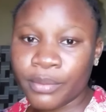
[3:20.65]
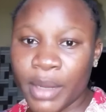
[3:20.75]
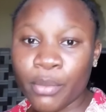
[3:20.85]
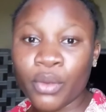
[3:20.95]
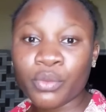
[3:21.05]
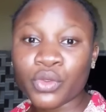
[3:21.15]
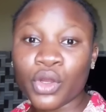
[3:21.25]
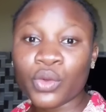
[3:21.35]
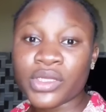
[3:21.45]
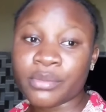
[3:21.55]
My mom would
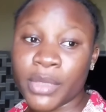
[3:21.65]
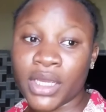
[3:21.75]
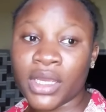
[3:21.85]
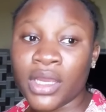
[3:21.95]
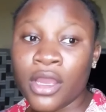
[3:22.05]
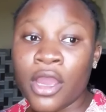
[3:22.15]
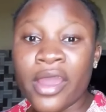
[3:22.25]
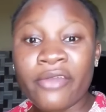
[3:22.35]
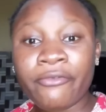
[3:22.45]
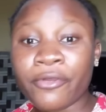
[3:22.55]
always make
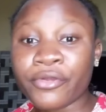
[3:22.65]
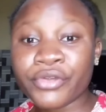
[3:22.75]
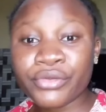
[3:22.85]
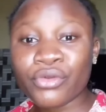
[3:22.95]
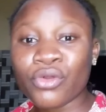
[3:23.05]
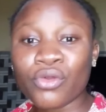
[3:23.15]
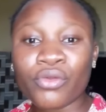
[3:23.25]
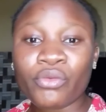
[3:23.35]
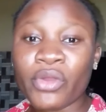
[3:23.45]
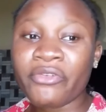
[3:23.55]
a foreign
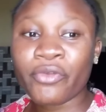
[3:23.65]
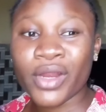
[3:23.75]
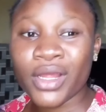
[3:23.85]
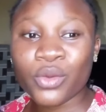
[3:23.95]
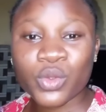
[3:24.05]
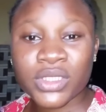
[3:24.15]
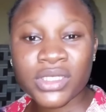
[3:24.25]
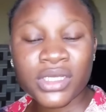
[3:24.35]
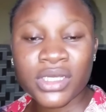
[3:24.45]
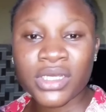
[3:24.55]
roll or for
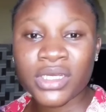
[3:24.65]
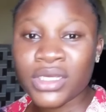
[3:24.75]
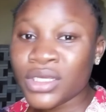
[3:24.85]
legacy.